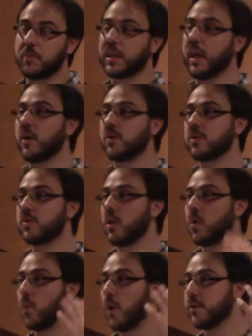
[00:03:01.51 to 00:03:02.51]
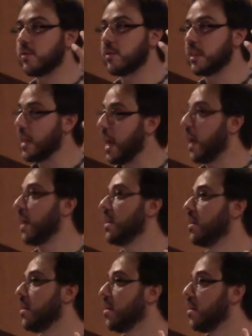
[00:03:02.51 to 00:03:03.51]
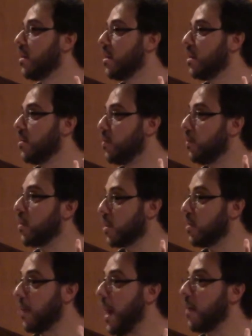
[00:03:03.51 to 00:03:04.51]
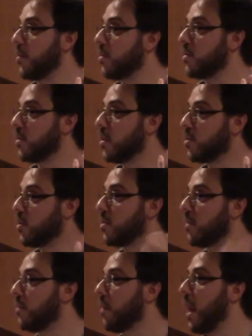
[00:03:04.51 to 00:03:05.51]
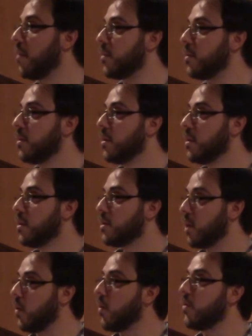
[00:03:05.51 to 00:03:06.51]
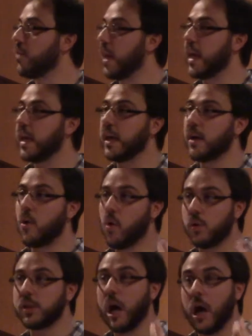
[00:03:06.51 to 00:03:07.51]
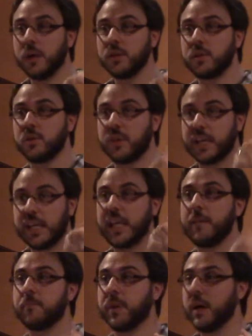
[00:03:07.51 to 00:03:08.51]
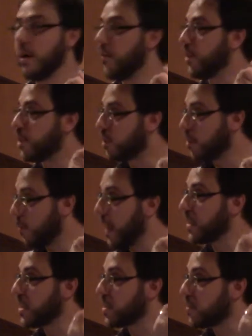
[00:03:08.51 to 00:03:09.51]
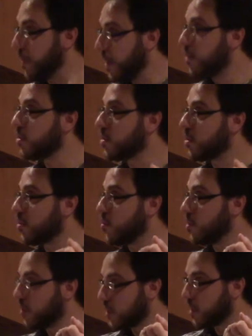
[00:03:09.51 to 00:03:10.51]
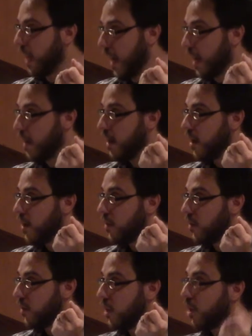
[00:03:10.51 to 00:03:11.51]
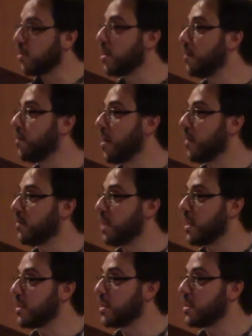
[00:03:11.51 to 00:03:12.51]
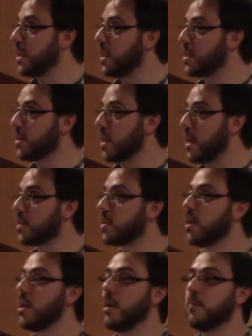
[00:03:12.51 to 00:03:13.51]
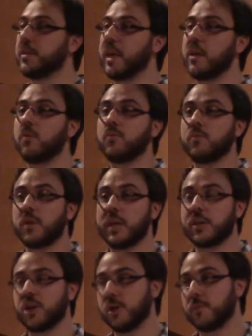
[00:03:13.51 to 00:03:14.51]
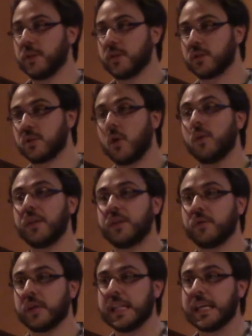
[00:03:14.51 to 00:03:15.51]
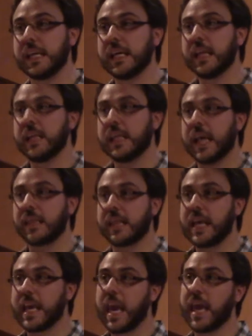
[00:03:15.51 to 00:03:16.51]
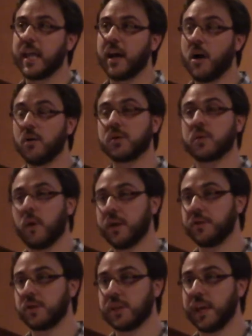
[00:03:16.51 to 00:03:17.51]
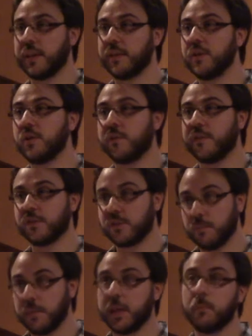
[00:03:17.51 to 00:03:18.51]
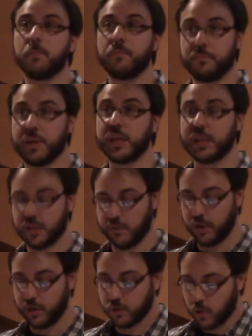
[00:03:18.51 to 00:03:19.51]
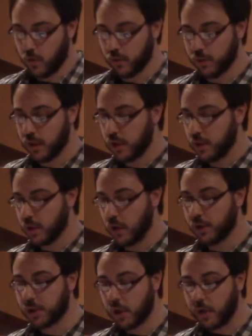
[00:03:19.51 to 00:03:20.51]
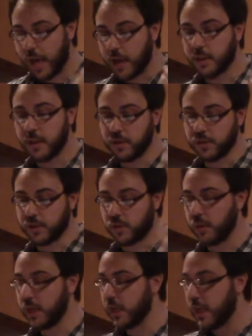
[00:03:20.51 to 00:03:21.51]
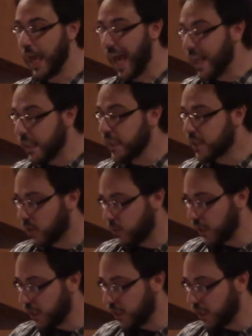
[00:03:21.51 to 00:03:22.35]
they also don't want to deny the book, the Bible, the truth of the Bible. So they hold on to the basic spiritual truths that the early part of Genesis teaches us, but they don't interpret it so literally that they can't also understand the universe to be billions of years old. So I'll show you how there's at least three